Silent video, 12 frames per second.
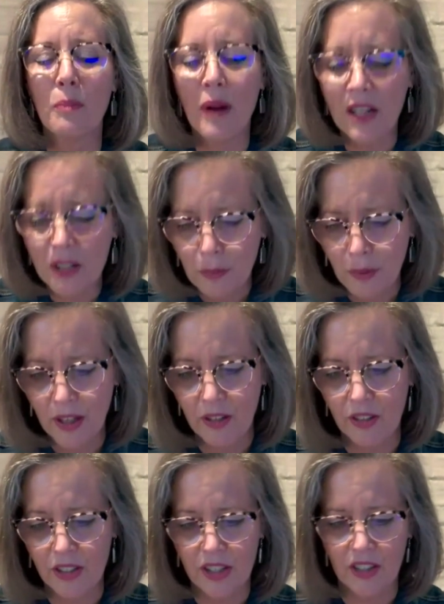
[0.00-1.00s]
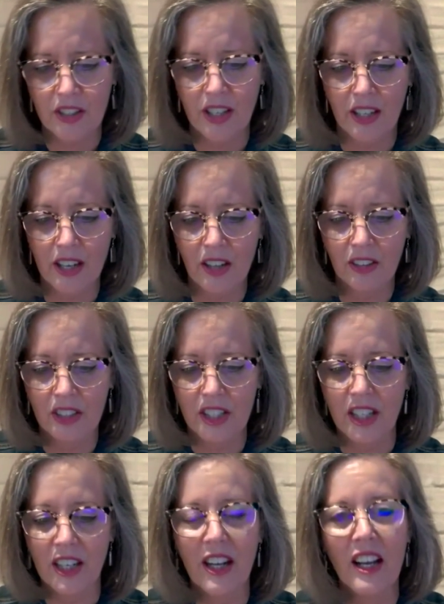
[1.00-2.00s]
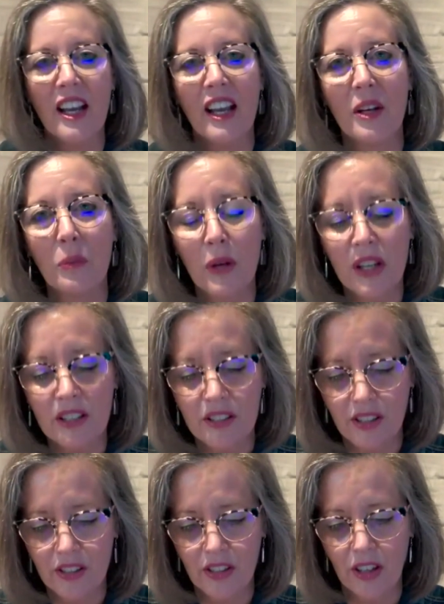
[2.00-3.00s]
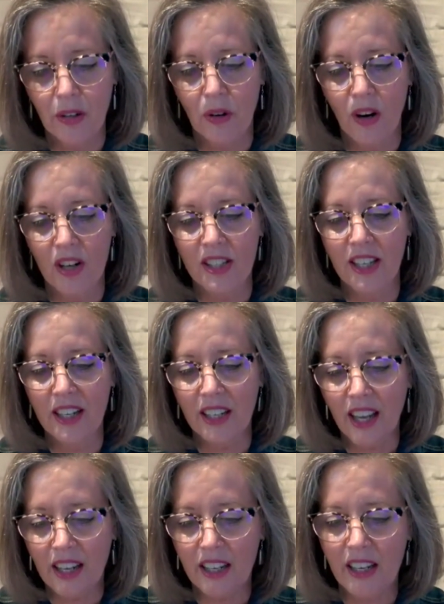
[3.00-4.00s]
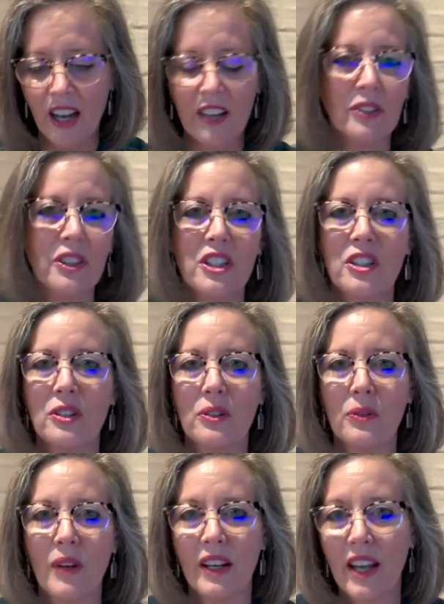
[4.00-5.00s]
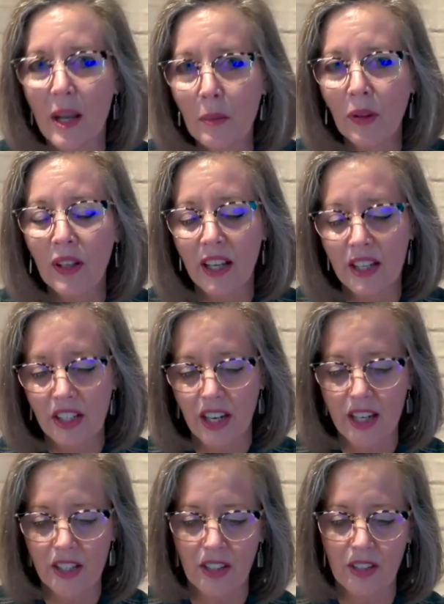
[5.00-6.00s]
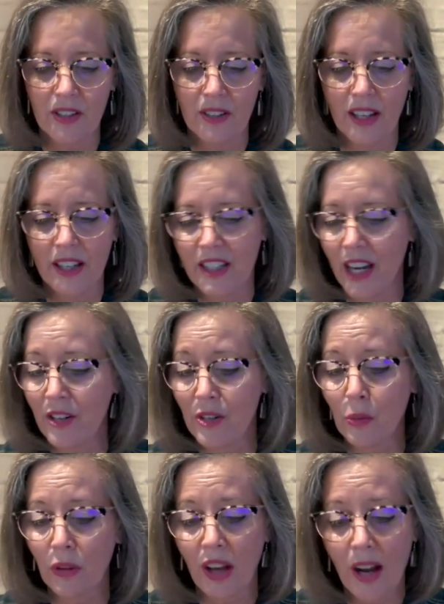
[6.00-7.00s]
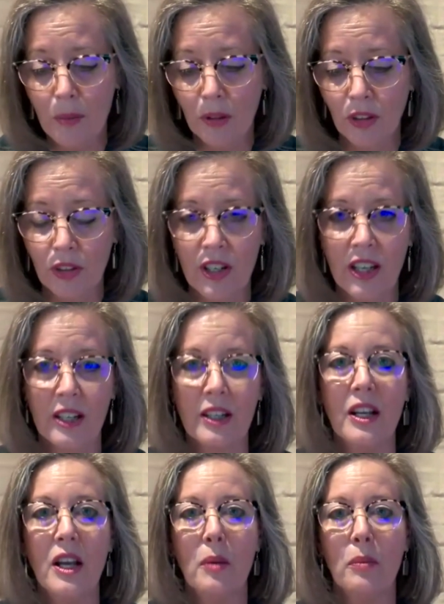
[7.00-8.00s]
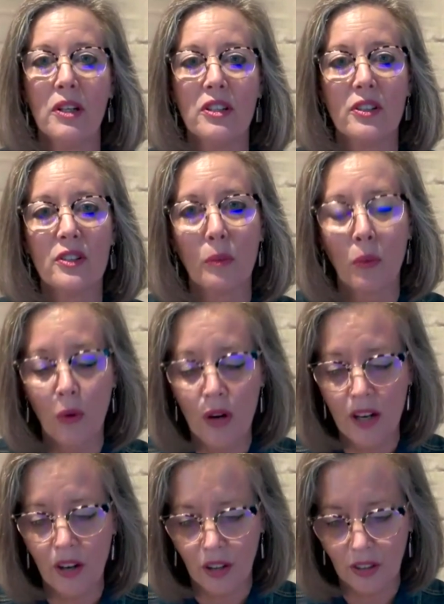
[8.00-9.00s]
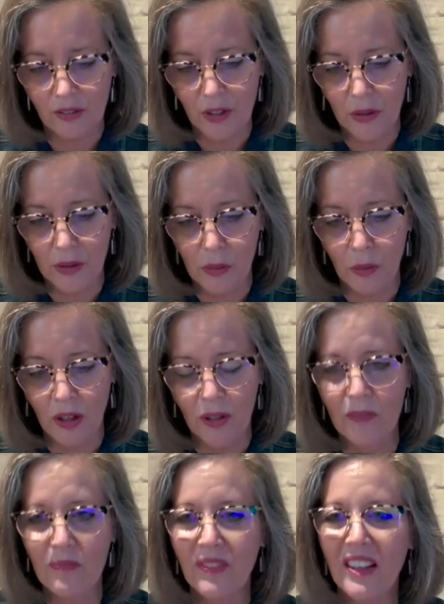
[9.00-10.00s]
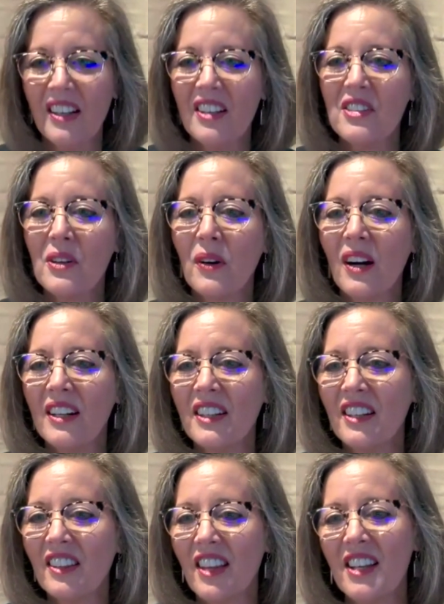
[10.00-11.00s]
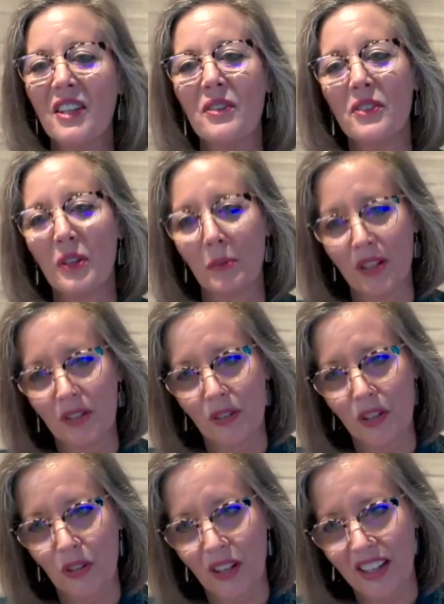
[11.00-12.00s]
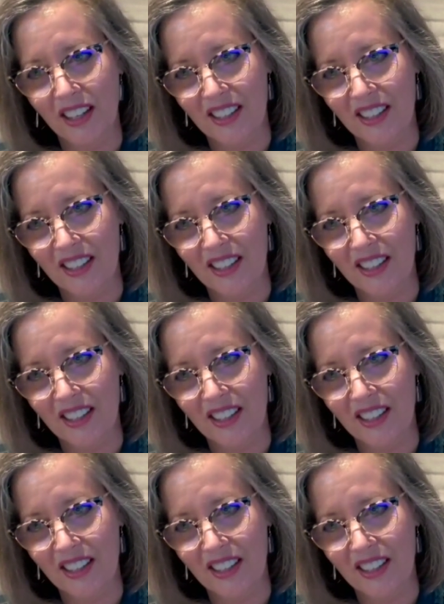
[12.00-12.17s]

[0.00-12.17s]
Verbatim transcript: much bigger than just technology. And we at Cisco are dedicated not only to enabling education educators with hybrid learning, but to supporting all of you as well. So Anya, thank you so much for joining